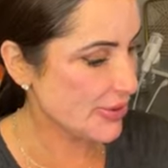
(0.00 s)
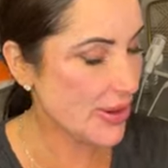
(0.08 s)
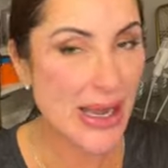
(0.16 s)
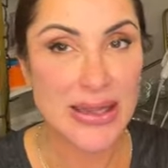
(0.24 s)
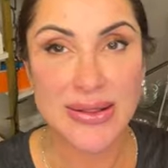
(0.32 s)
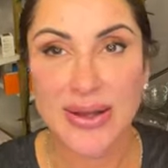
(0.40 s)

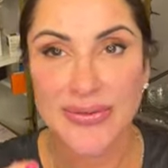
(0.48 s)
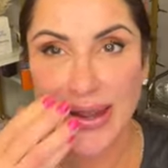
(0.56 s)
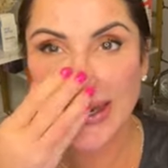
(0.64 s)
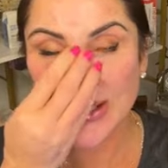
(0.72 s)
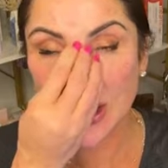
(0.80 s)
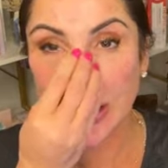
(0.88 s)
I love
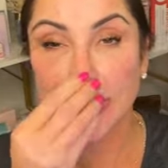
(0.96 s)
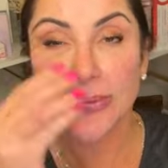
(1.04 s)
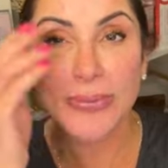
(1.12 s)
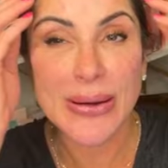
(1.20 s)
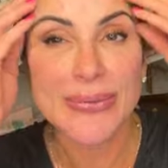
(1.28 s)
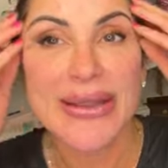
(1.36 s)
aging.
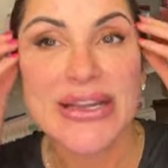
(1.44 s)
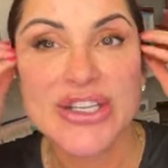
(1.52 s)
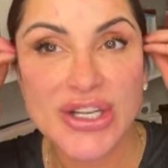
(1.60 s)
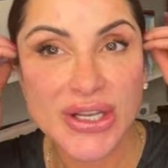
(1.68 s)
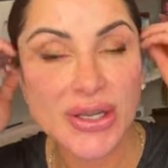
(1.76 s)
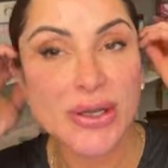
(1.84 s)
I'm
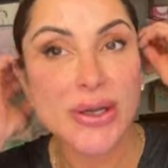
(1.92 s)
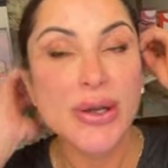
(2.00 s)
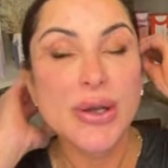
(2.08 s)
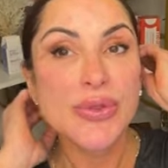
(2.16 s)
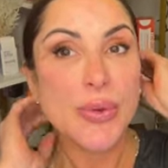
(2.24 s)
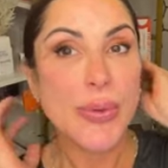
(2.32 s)
aging
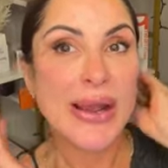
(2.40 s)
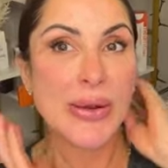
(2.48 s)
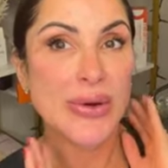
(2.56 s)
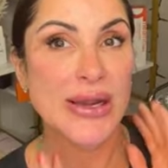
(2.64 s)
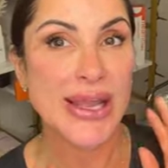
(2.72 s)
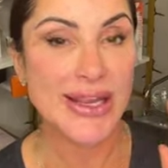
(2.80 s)
the way I
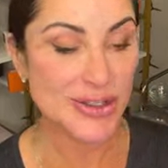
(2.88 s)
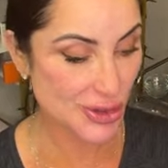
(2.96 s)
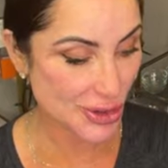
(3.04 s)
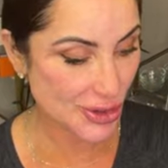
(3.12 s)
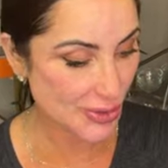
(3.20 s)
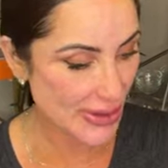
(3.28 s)
want to age
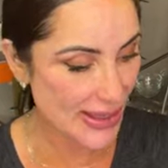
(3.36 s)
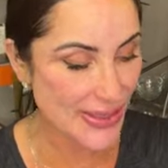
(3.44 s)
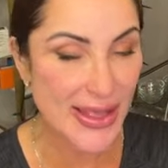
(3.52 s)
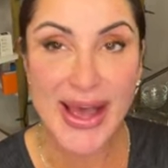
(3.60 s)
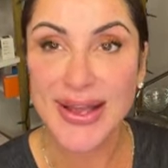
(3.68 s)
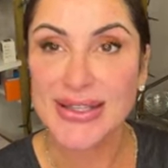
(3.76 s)
though, and
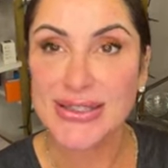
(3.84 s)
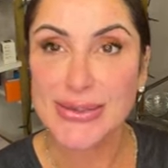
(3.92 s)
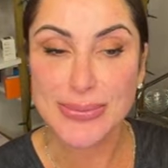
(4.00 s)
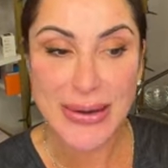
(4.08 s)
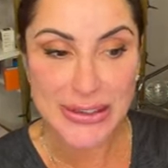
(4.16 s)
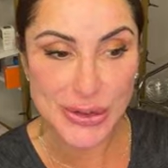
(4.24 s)
that is
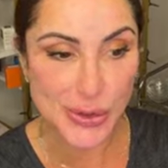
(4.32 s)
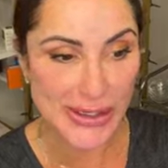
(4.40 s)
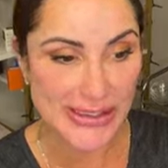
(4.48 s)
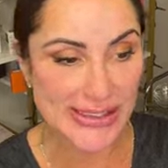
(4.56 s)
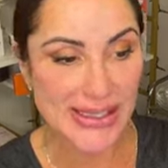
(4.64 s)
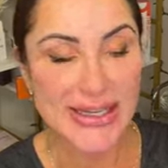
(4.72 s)
my choice.